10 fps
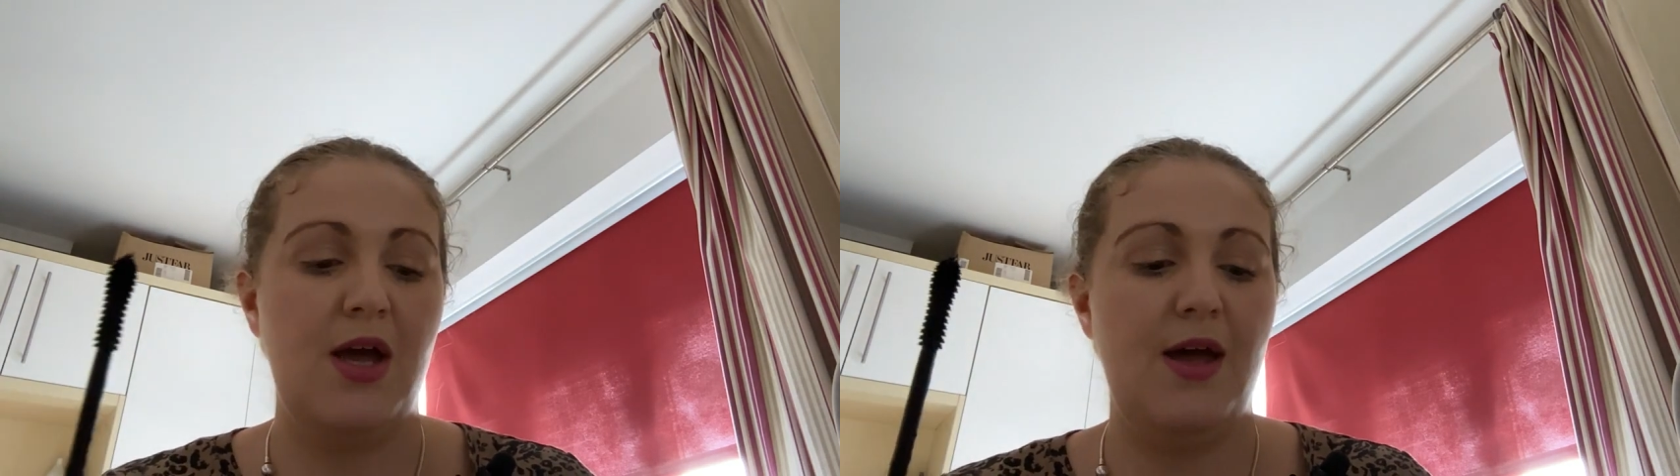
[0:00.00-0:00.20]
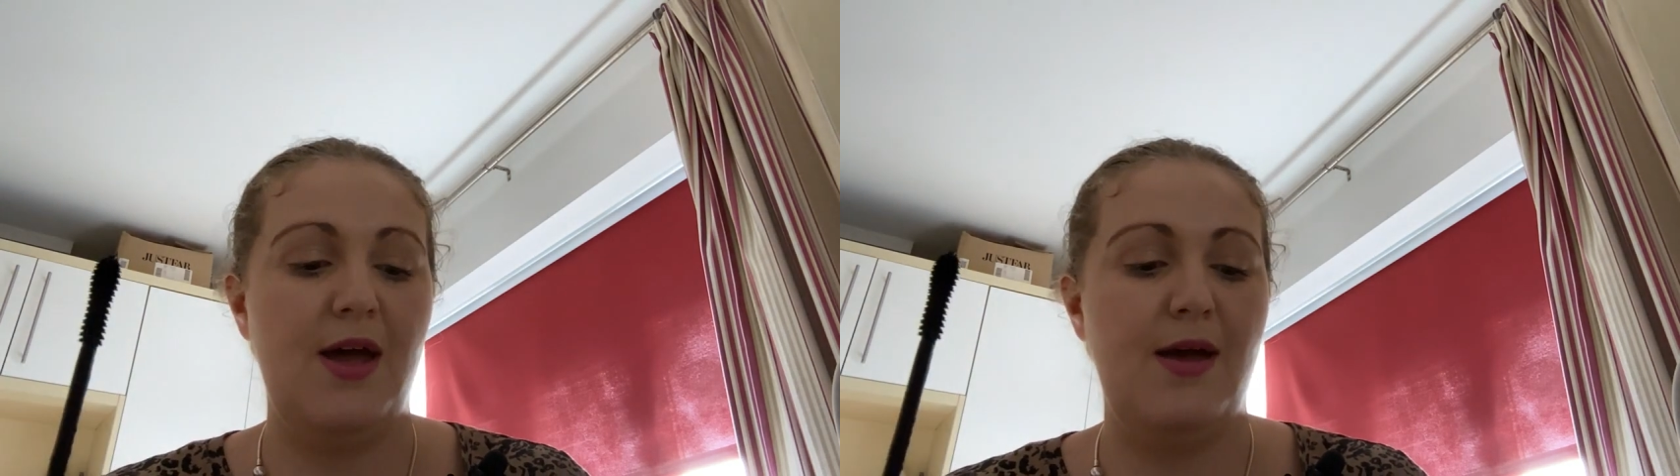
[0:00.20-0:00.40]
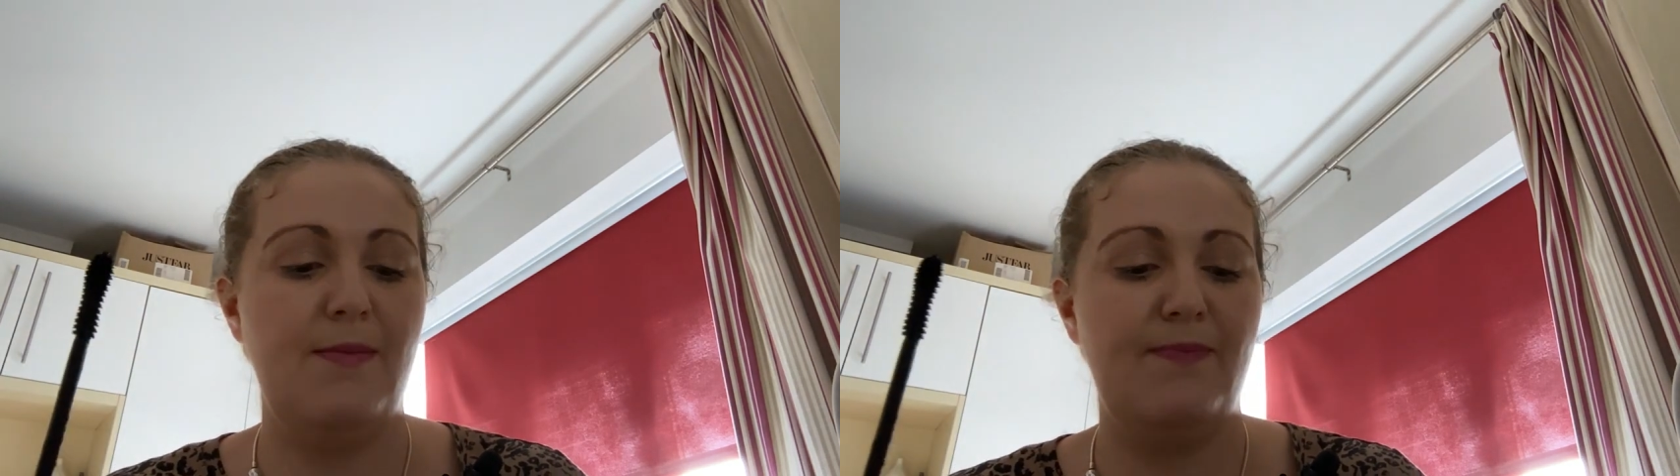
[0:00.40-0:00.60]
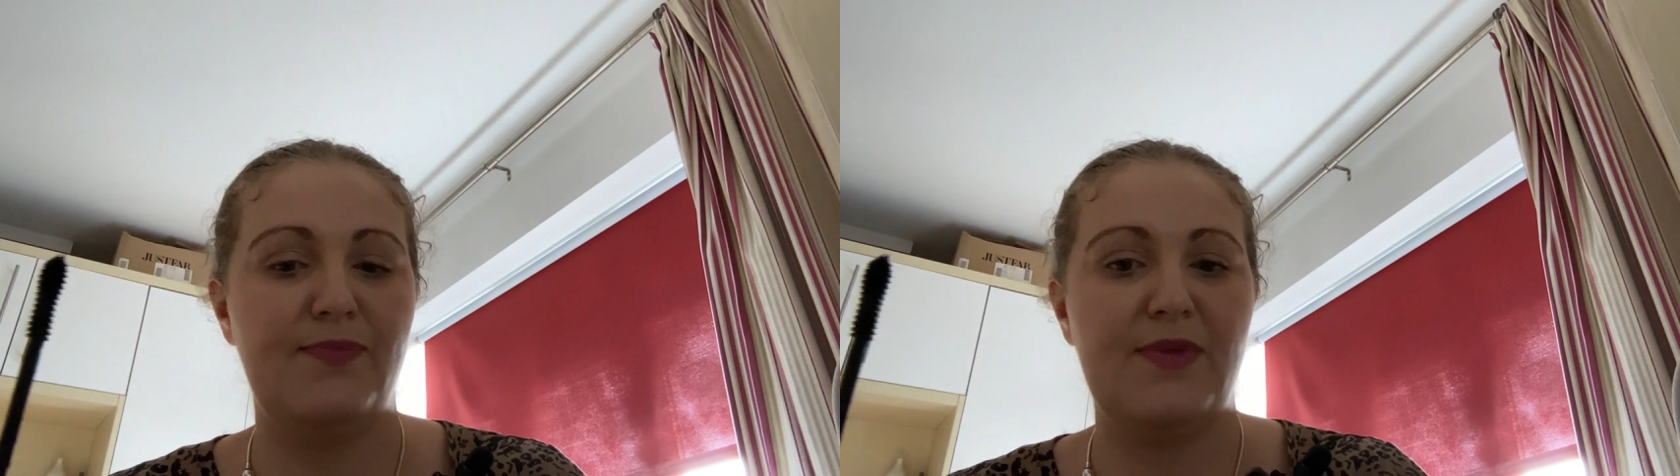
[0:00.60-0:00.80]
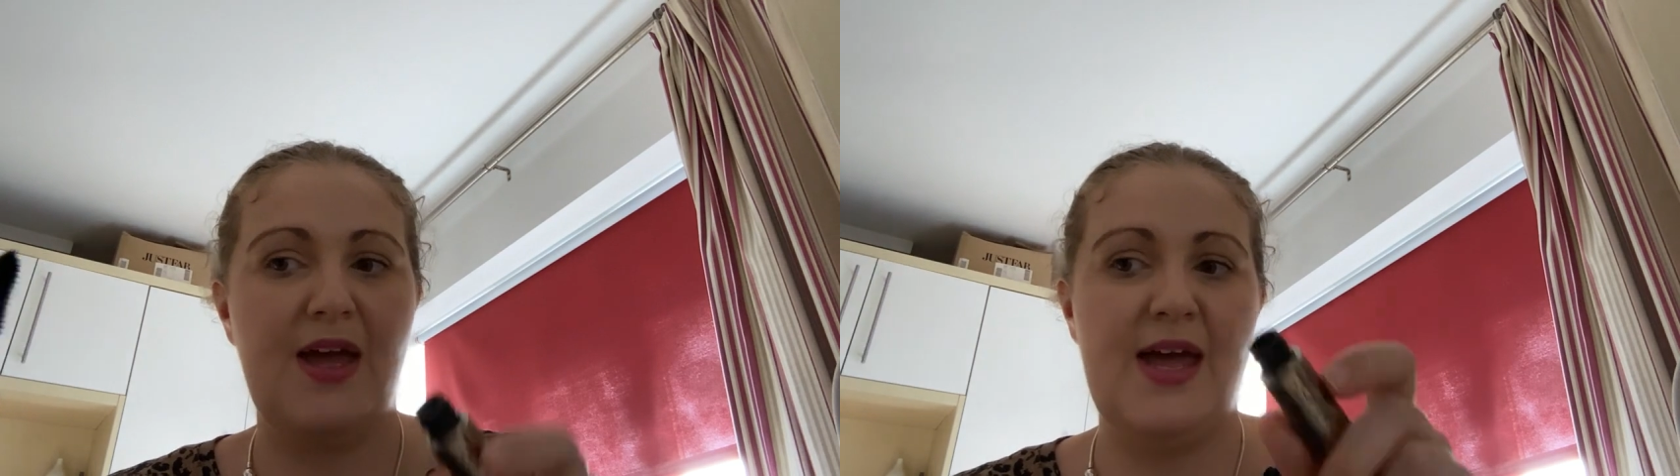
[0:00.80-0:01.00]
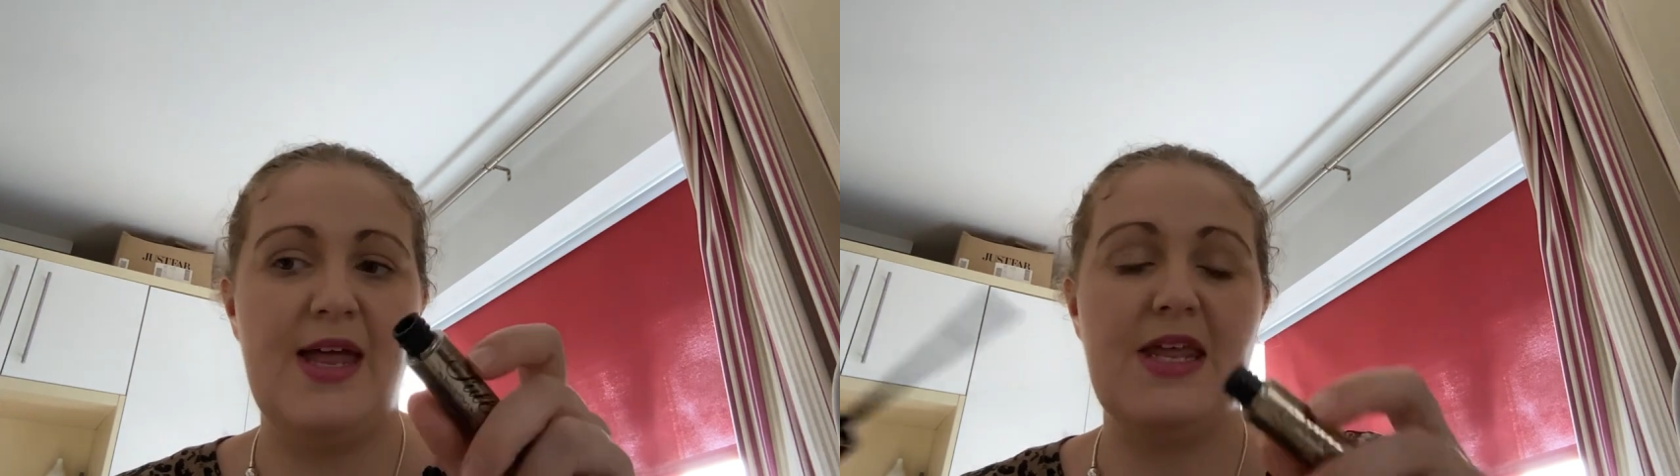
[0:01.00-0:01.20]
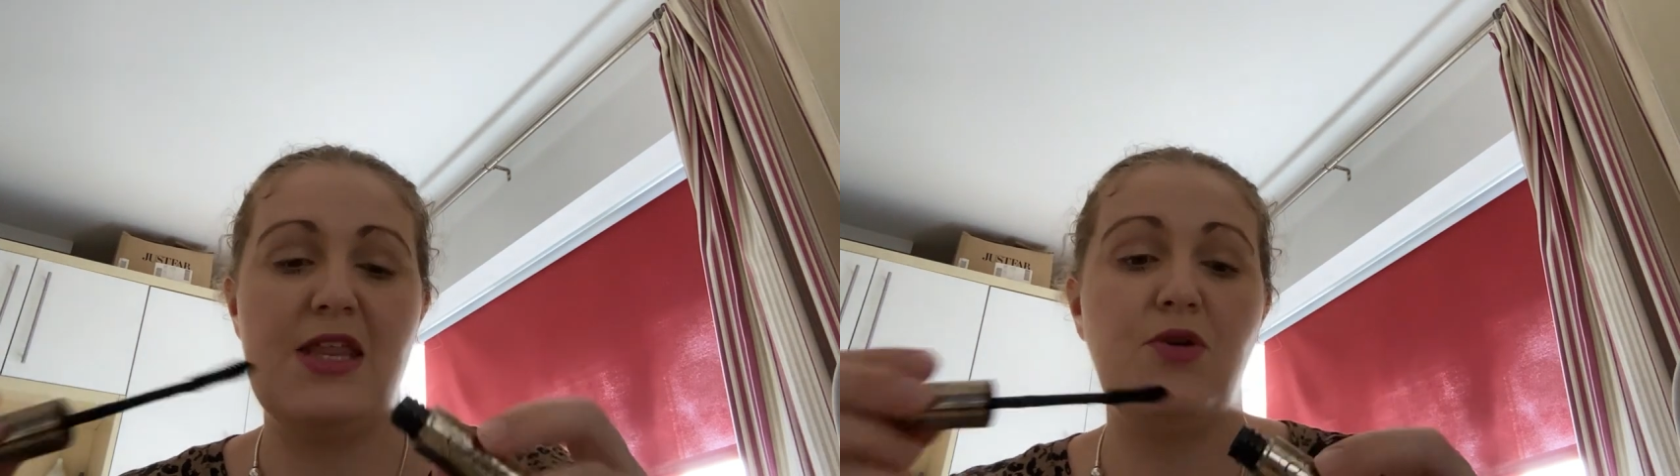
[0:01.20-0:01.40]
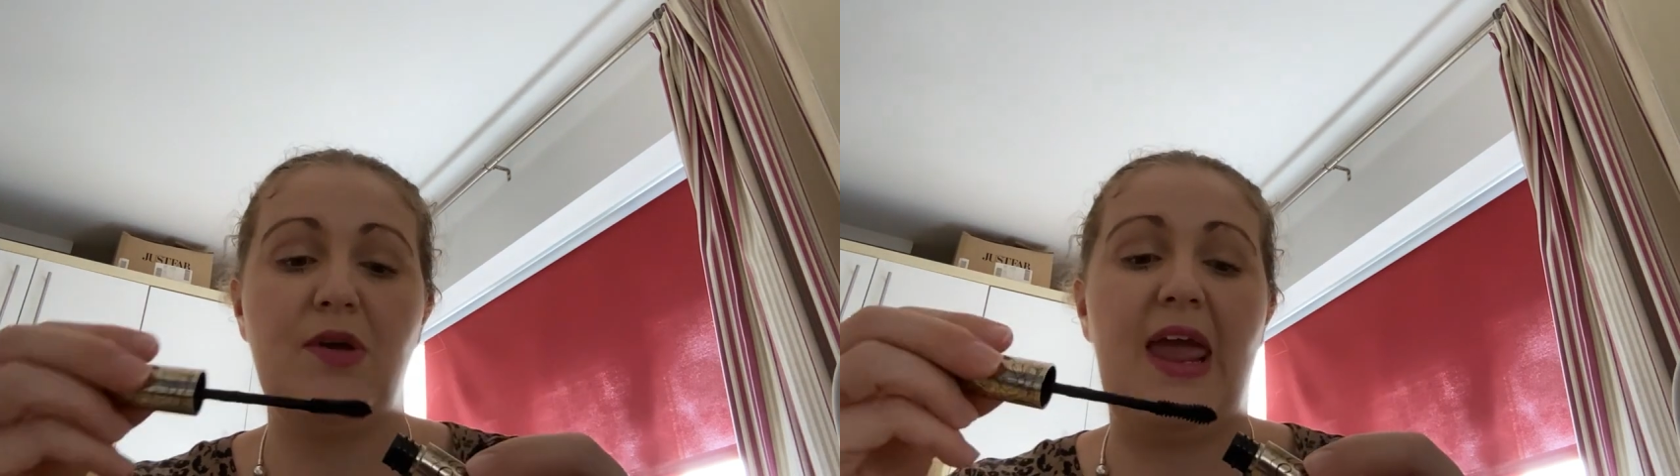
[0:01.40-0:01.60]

And it's not